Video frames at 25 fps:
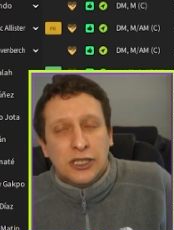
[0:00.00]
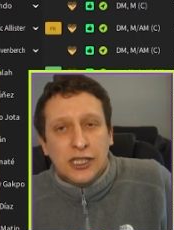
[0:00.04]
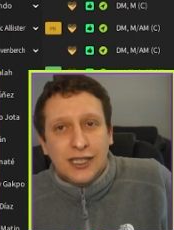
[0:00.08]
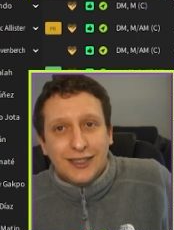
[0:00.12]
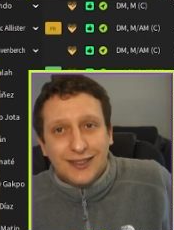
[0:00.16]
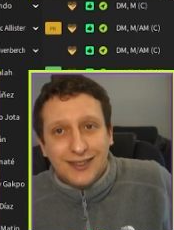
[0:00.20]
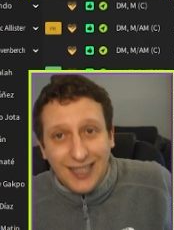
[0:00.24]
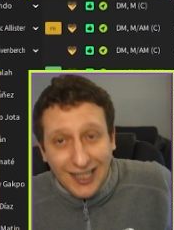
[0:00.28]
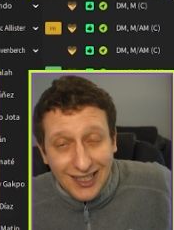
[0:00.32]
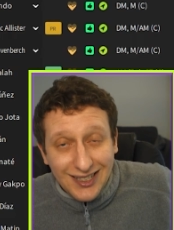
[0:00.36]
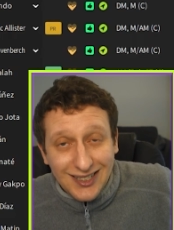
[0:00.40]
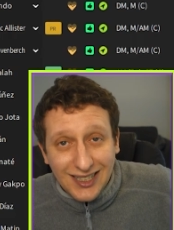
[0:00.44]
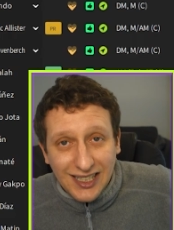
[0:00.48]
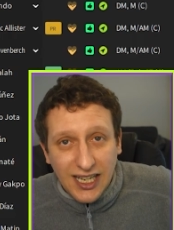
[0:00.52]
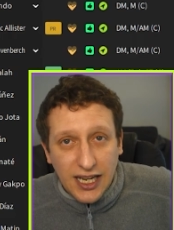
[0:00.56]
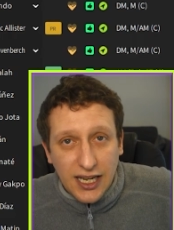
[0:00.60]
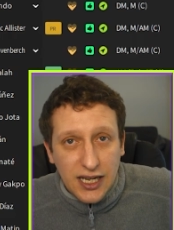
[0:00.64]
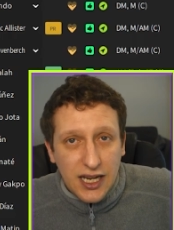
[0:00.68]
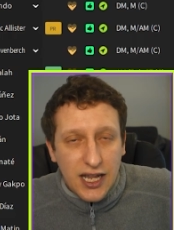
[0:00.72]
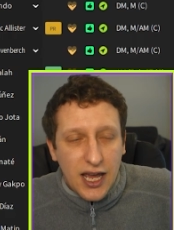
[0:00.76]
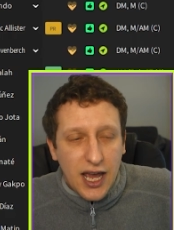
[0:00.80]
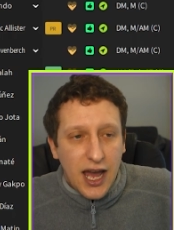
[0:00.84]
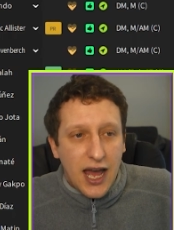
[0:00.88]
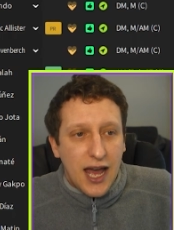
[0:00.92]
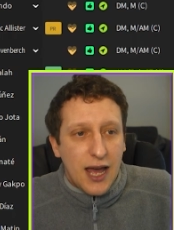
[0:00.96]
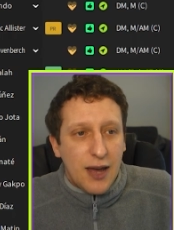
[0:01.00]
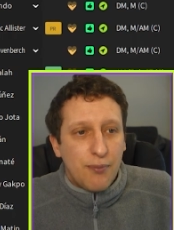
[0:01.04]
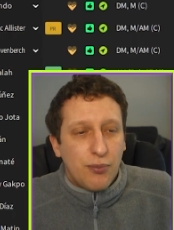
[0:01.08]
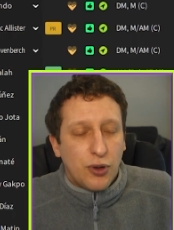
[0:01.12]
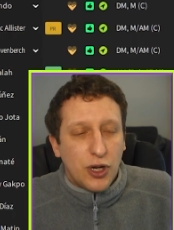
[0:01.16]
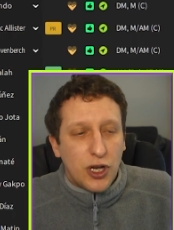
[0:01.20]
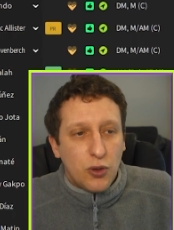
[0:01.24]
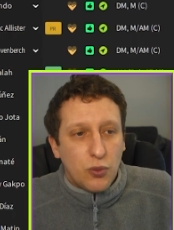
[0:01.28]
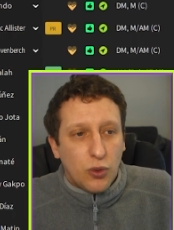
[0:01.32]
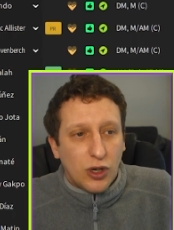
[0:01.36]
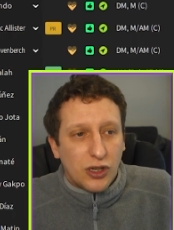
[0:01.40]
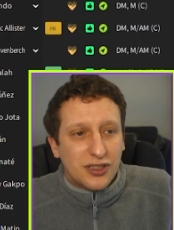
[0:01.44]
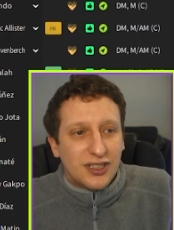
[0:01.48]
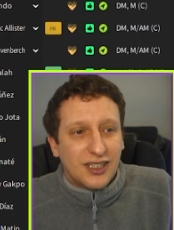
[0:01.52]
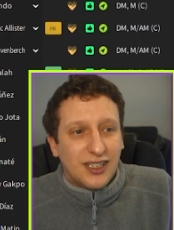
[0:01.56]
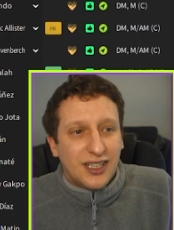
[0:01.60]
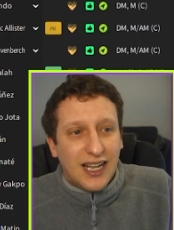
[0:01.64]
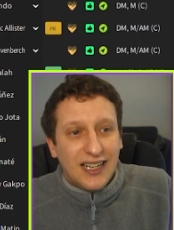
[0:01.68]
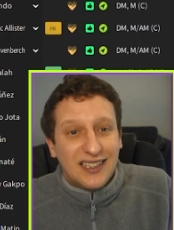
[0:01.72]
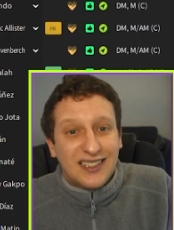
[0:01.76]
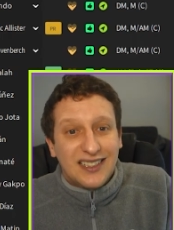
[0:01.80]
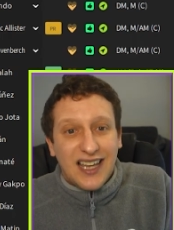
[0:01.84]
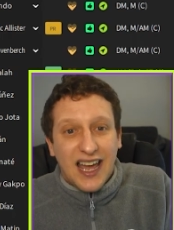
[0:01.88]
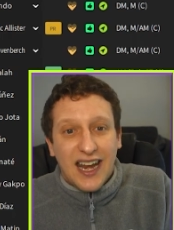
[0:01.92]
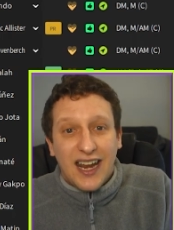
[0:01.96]
decent in the air, but it wasn't
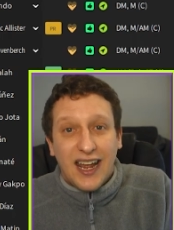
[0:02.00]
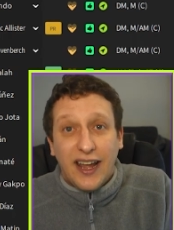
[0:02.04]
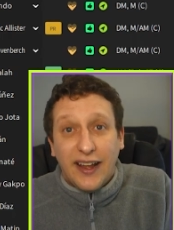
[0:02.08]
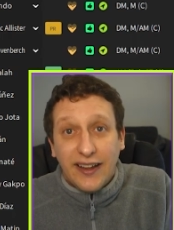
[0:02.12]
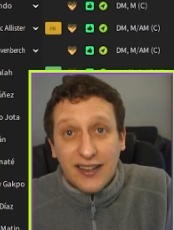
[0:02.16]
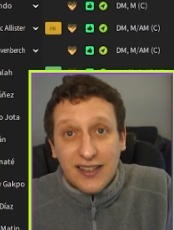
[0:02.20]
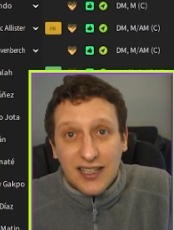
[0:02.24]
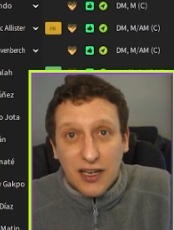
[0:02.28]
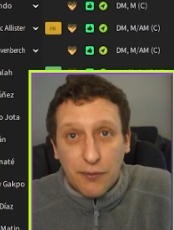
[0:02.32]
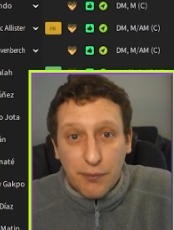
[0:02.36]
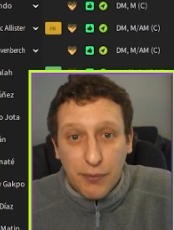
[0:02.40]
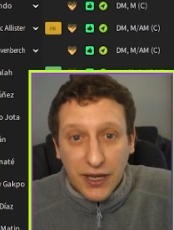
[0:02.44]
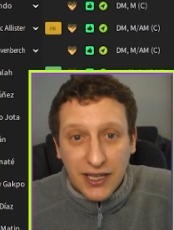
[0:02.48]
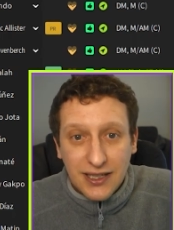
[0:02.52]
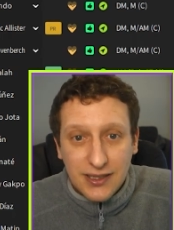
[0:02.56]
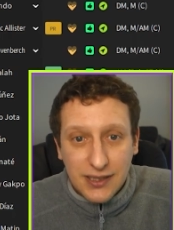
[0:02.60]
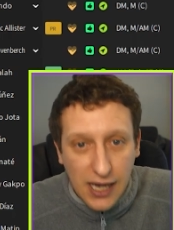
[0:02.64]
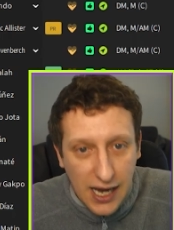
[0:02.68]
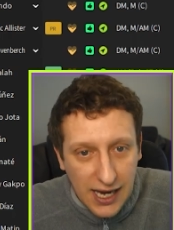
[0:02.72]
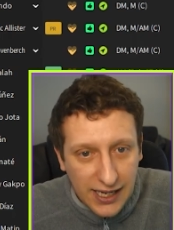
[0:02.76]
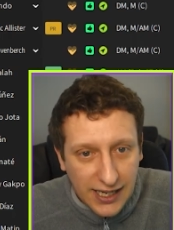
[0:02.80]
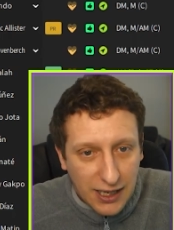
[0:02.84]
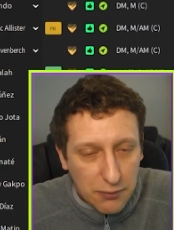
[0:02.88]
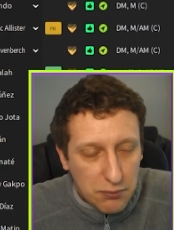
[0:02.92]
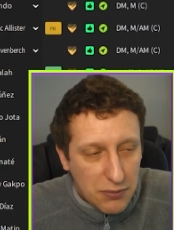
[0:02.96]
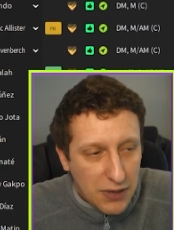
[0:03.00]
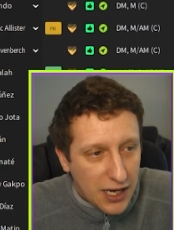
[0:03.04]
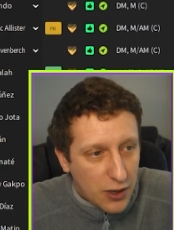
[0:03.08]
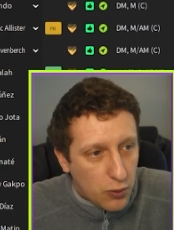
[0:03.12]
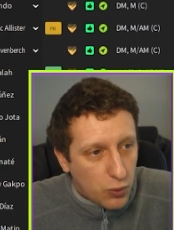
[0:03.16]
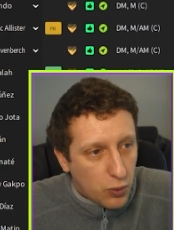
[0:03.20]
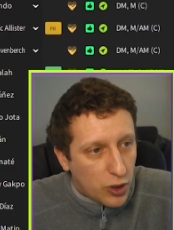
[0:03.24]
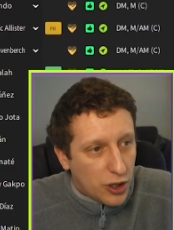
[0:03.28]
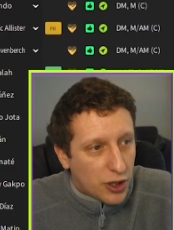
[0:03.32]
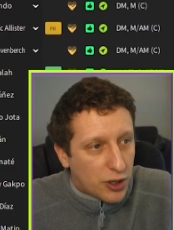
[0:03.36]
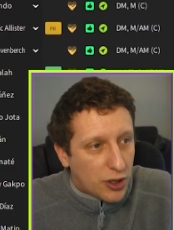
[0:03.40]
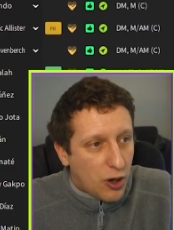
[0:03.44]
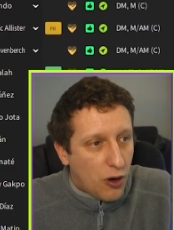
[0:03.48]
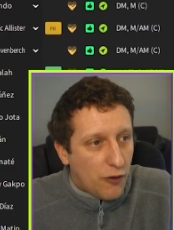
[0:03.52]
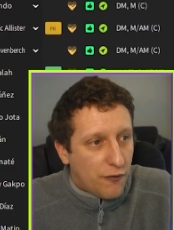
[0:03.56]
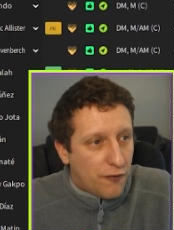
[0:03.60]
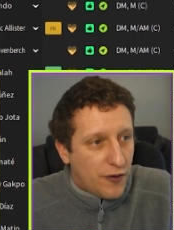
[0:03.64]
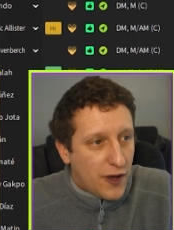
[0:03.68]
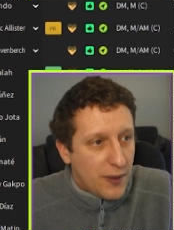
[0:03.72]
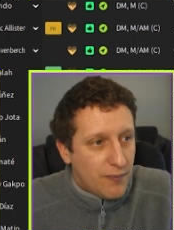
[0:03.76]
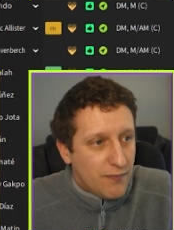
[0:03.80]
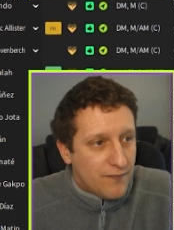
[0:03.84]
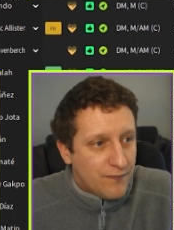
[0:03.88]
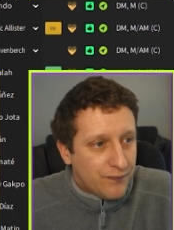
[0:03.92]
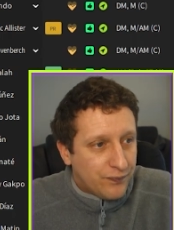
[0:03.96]
let's get it into the big target man and work off
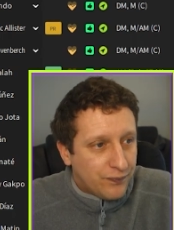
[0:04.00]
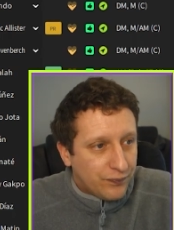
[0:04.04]
him.